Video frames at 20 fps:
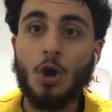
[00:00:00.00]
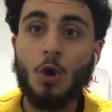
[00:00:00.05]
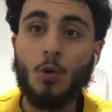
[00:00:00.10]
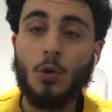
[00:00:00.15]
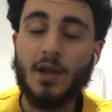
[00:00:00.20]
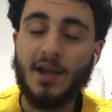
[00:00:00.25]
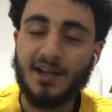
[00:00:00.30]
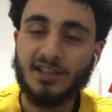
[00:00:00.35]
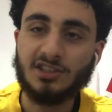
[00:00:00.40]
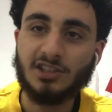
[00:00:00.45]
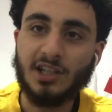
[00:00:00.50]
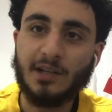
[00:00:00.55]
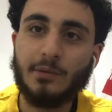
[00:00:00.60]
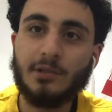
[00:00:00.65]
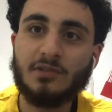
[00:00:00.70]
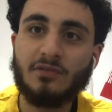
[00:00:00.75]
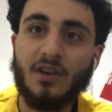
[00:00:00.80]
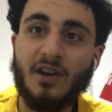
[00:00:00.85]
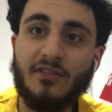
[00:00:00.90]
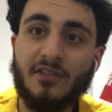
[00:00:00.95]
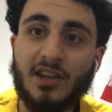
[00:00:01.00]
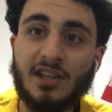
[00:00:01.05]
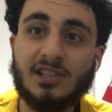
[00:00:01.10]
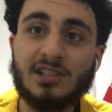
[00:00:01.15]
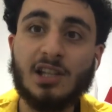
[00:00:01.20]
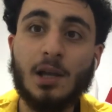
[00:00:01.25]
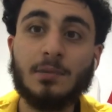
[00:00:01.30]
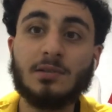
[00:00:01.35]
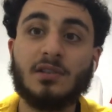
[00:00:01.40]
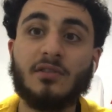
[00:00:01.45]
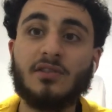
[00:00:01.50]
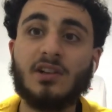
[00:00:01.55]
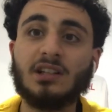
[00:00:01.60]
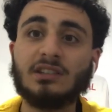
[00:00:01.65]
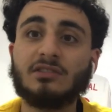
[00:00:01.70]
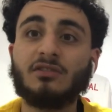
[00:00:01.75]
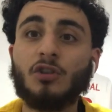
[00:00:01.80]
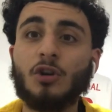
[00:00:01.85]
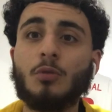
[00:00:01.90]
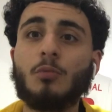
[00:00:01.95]
We are trying to reach 5k subs. If you
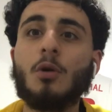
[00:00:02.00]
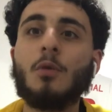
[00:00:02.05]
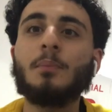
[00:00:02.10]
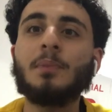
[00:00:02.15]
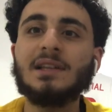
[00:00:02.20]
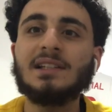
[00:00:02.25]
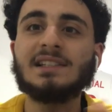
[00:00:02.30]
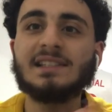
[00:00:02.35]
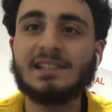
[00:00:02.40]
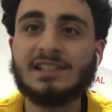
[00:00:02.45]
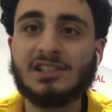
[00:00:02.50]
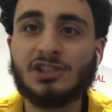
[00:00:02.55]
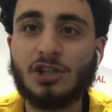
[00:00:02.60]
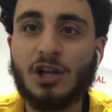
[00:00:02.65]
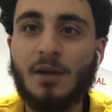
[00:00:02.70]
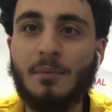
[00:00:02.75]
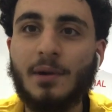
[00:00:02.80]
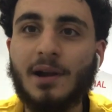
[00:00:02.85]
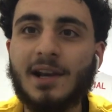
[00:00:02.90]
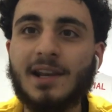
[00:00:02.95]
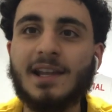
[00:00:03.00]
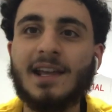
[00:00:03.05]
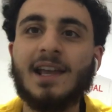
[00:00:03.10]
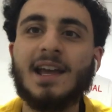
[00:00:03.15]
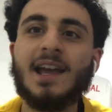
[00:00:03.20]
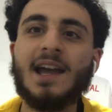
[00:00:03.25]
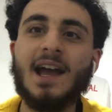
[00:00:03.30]
guys aren't already, bro, please hit the subscribe button.